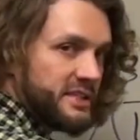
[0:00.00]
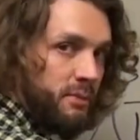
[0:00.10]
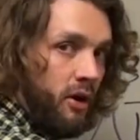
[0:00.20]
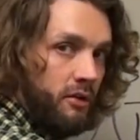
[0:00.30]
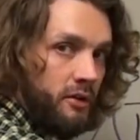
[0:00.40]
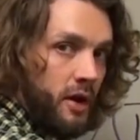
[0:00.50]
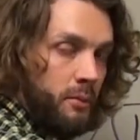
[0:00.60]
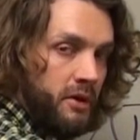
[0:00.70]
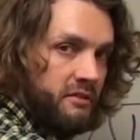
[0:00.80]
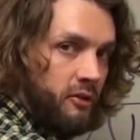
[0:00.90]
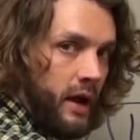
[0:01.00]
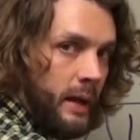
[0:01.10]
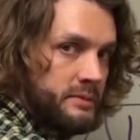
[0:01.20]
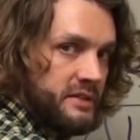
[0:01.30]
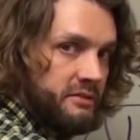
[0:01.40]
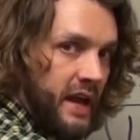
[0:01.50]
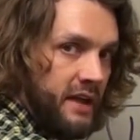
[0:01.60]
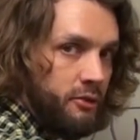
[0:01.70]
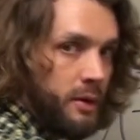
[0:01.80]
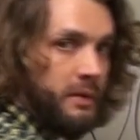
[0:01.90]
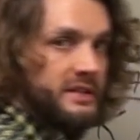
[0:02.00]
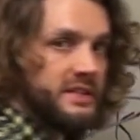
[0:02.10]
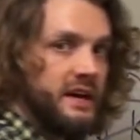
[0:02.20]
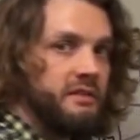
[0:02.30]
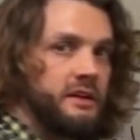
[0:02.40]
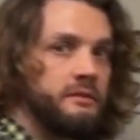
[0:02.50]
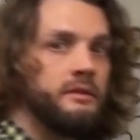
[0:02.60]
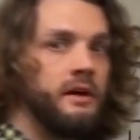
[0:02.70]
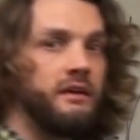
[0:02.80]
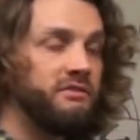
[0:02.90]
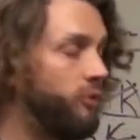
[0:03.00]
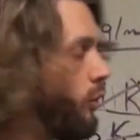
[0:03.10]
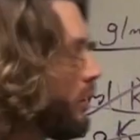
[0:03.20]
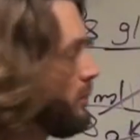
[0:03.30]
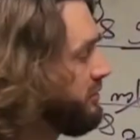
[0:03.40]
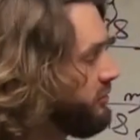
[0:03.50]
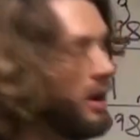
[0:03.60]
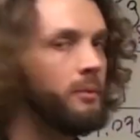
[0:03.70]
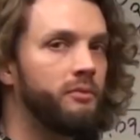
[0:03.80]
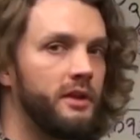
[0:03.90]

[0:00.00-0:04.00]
smaller number of grams of K3P7 formed from